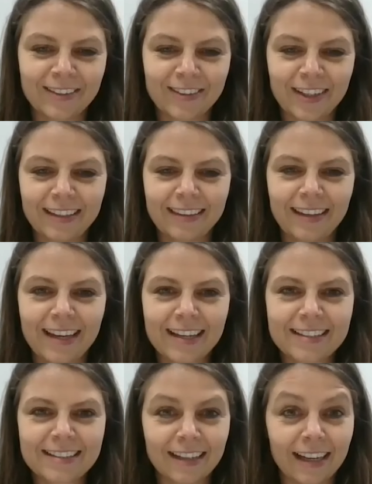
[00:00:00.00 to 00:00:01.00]
Great,
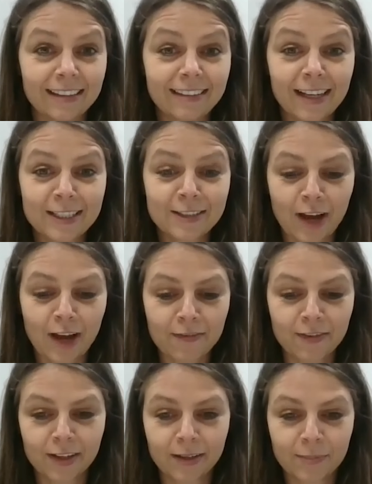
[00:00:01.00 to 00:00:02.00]
thanks. And thanks for
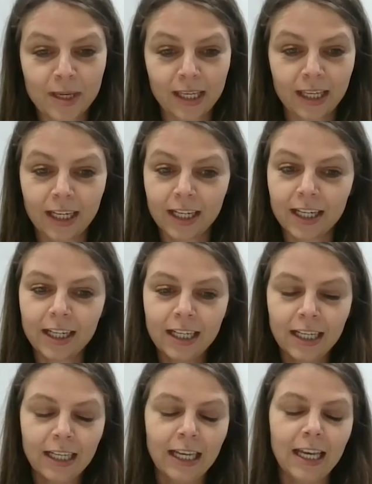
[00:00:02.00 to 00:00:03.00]
having me here.
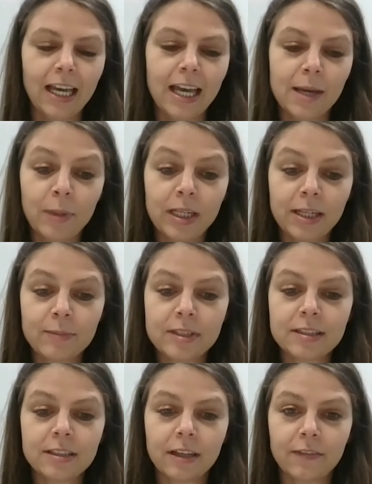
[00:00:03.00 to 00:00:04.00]
My name
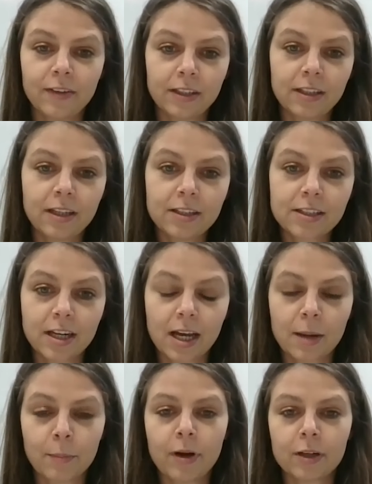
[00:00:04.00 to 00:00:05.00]
is Nina Fertacz.
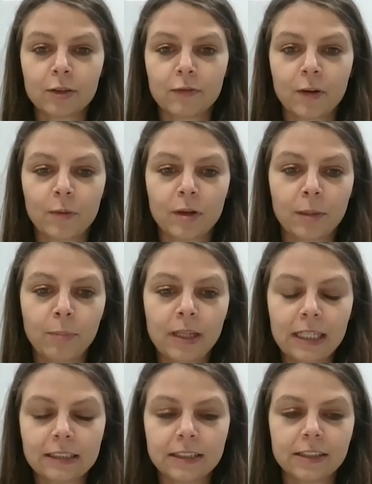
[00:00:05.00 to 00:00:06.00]
I'm part of our
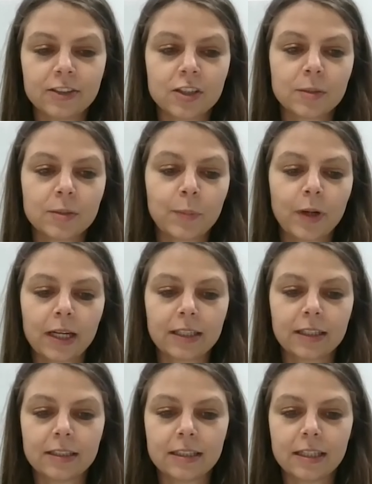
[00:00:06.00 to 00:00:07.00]
Applied Intelligence
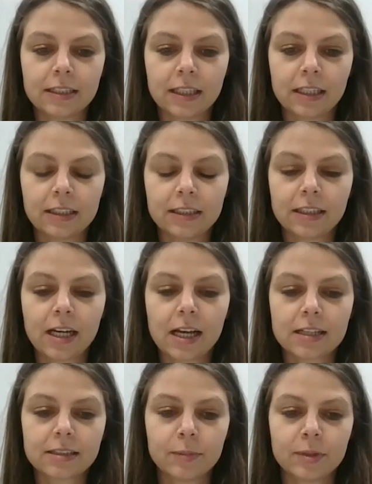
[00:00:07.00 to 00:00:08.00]
practice, and I lead
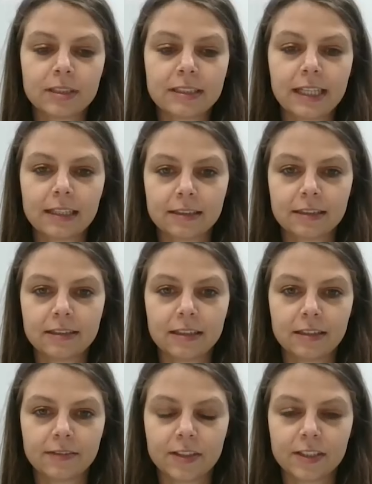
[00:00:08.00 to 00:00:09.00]
customer sales and
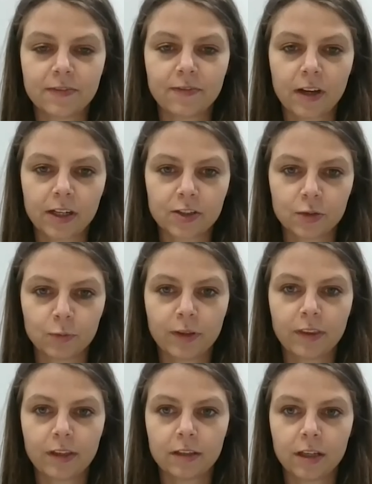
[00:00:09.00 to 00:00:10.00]
service function
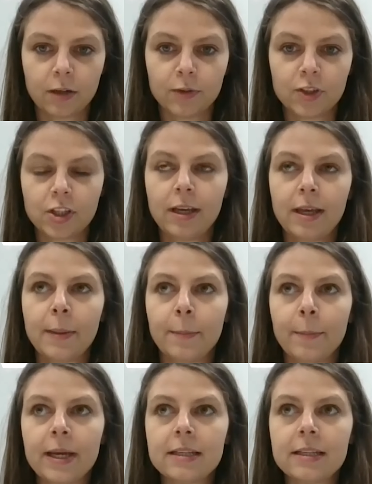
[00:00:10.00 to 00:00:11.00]
within there, which
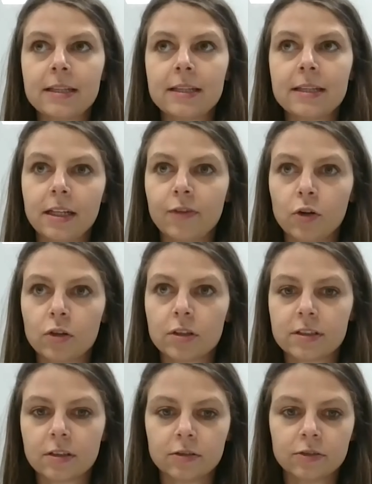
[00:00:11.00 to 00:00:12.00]
basically
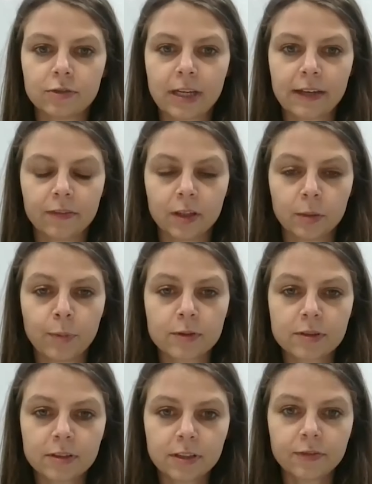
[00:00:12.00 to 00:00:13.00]
focus on driving
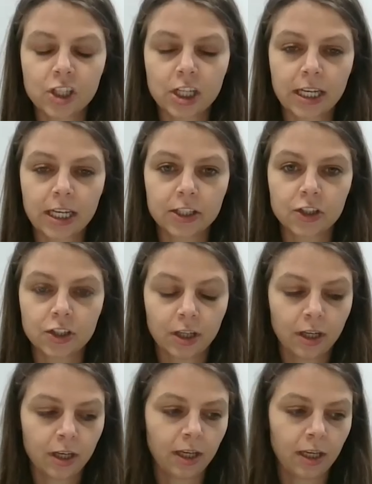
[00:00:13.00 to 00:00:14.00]
positive change